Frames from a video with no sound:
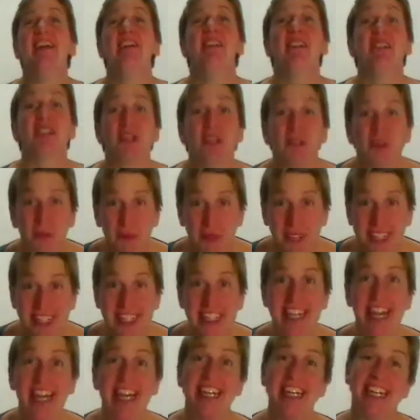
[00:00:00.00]
So the
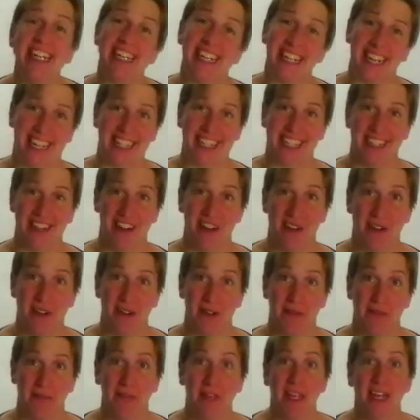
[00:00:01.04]
reason I need KickStarter
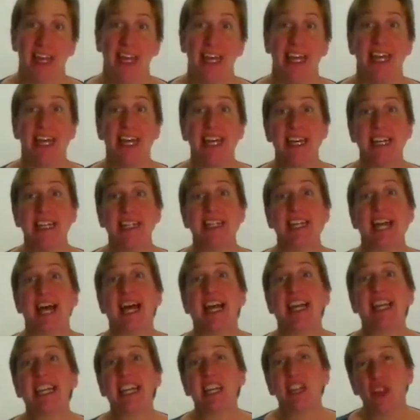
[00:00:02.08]
is
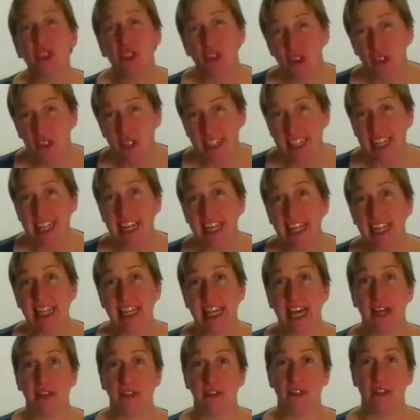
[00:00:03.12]
I need
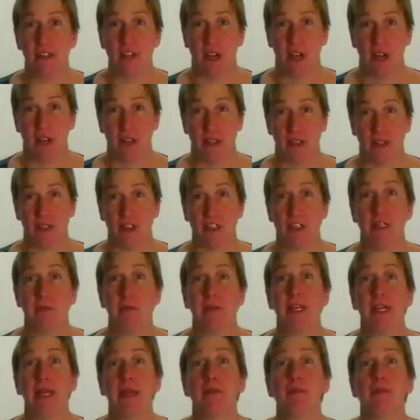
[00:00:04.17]
$13,000 to
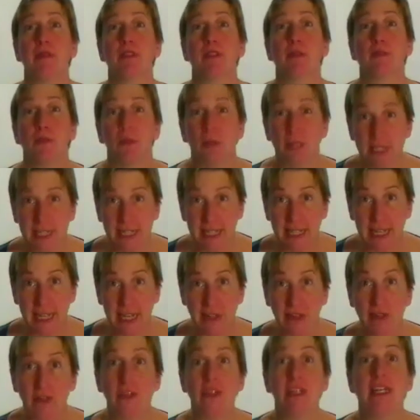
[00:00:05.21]
be able to put
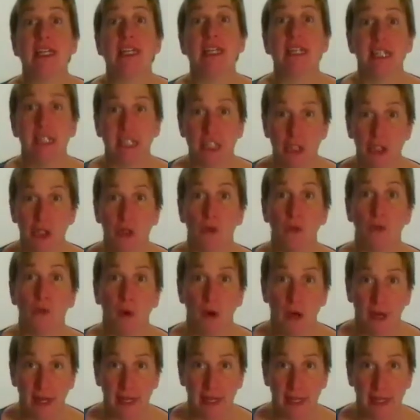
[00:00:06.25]
together the initial
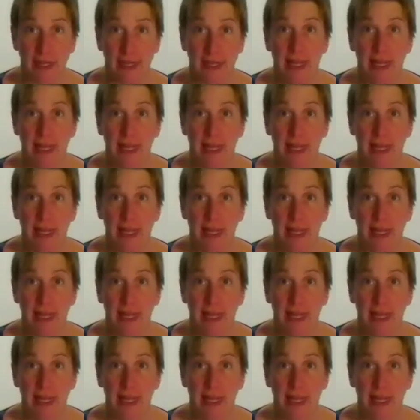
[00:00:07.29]
run.